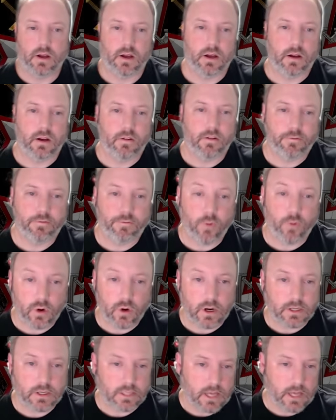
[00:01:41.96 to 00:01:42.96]

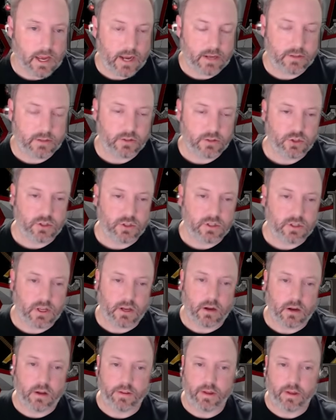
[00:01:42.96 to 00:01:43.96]
4 attacks, just
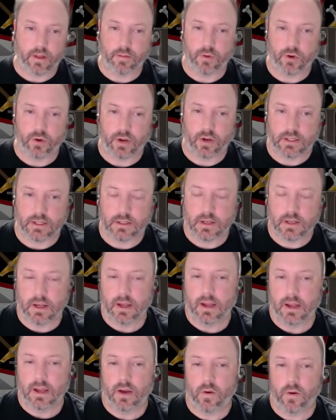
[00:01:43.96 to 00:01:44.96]
like all the other Marines.
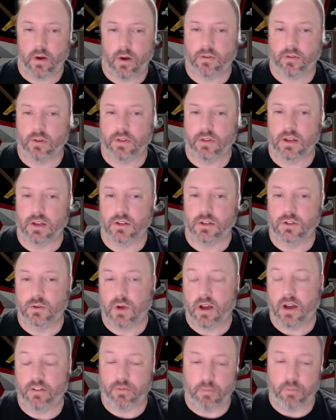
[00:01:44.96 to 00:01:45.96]
However, they do
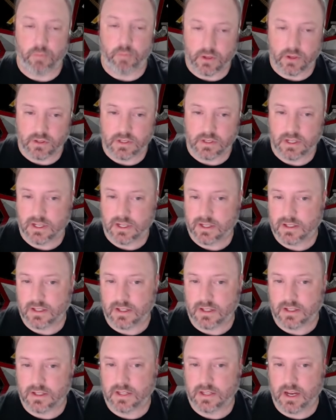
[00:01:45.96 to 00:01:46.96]
have built-in
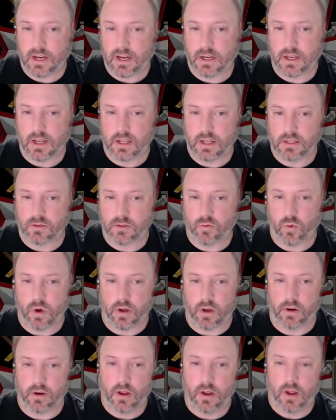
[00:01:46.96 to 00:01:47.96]
sustained hits
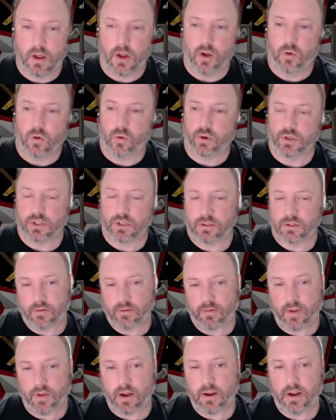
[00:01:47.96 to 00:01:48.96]
1, which is
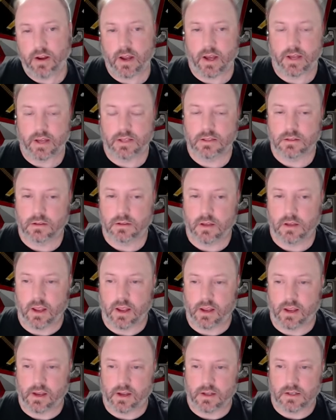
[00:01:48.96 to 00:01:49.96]
very nice
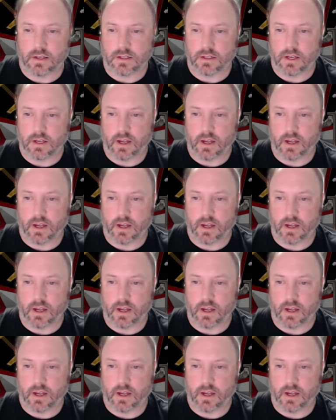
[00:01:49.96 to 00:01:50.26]
and